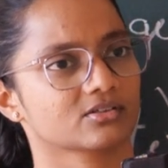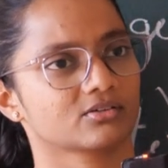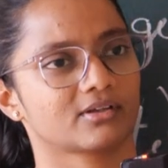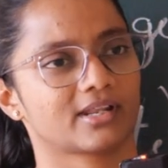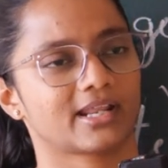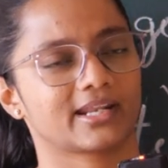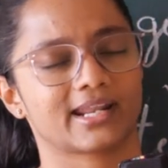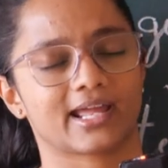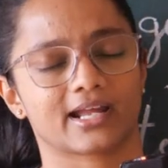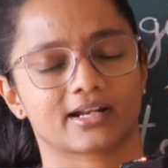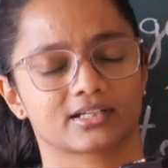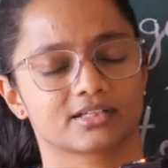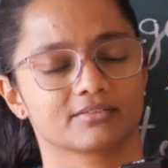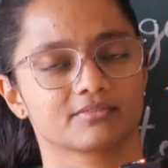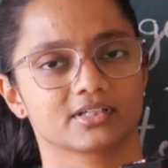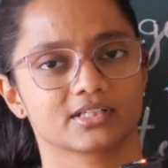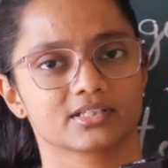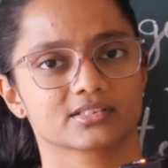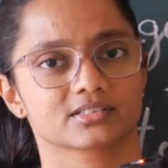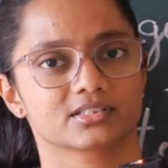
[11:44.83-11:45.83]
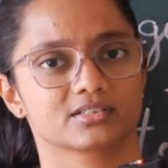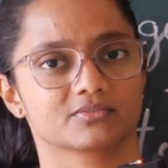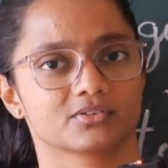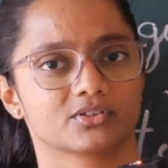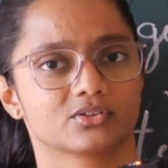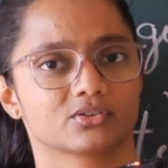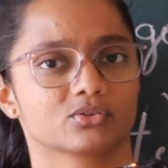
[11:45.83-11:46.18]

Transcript: and activities given